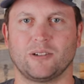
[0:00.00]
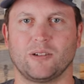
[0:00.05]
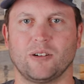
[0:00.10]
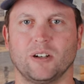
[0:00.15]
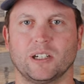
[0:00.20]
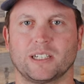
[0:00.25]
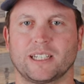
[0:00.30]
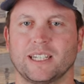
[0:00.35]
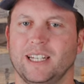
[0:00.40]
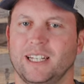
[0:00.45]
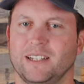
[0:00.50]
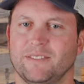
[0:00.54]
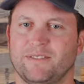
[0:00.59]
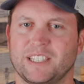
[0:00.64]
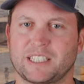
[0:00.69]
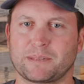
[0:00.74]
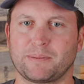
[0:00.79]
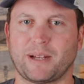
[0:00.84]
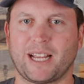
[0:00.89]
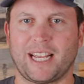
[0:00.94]
cork,
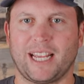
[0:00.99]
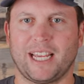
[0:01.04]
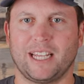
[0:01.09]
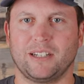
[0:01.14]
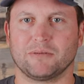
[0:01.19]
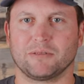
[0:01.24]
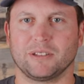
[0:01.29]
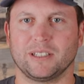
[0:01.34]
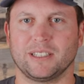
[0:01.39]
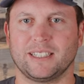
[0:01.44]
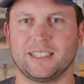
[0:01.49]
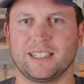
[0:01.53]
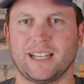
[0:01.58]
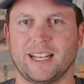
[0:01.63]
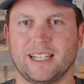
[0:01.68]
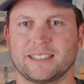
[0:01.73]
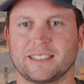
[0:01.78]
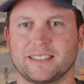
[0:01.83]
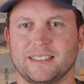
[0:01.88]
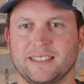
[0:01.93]
fits my hand really
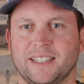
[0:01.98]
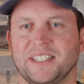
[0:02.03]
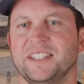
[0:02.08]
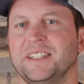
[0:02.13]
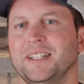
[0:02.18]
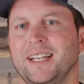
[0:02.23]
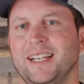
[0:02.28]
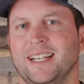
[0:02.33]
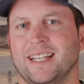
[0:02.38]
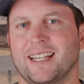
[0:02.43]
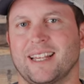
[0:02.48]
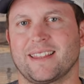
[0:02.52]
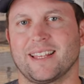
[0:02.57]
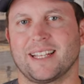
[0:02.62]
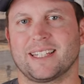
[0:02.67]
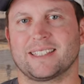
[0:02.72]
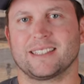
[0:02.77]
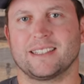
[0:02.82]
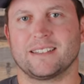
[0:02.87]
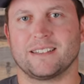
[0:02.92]
nicely, and I
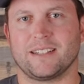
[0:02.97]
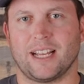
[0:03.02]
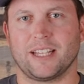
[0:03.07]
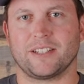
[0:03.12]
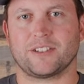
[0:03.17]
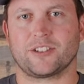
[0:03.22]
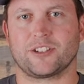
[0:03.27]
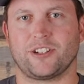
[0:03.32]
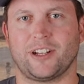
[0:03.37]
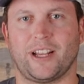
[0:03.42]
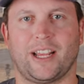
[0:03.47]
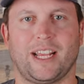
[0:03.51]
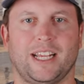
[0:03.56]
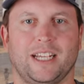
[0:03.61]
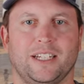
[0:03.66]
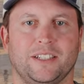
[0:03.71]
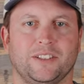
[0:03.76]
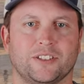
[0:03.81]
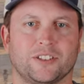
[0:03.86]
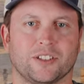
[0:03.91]
think it's a nice
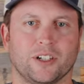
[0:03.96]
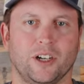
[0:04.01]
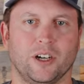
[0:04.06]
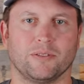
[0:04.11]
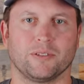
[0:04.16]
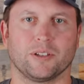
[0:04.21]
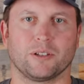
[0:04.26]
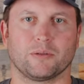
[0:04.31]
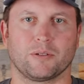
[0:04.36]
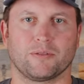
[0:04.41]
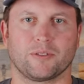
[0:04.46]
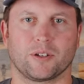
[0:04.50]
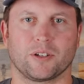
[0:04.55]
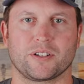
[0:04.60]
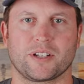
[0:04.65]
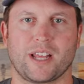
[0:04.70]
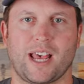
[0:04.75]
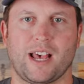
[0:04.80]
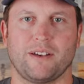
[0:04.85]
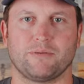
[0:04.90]
change over the
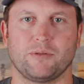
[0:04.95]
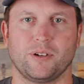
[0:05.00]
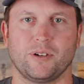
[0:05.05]
reversed half